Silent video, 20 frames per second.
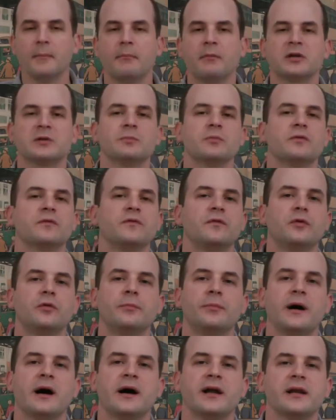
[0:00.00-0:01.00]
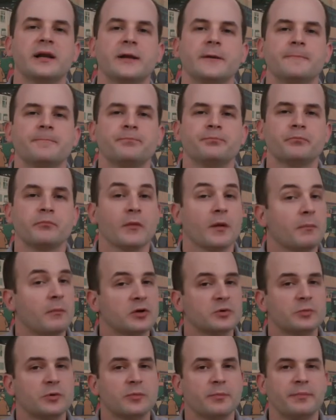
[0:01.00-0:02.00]
Much more full-bodied,
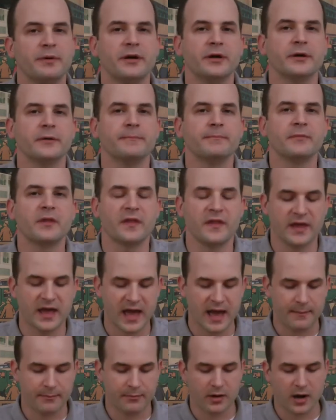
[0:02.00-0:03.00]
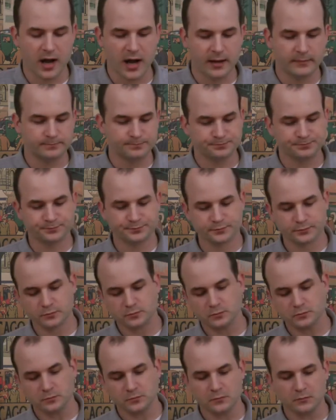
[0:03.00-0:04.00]
much more bitter than the Apra hop.
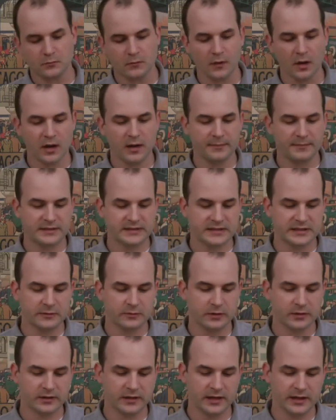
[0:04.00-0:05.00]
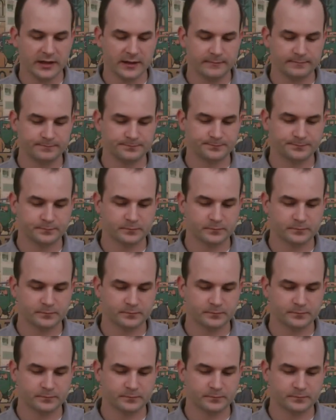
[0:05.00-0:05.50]
Let me see what the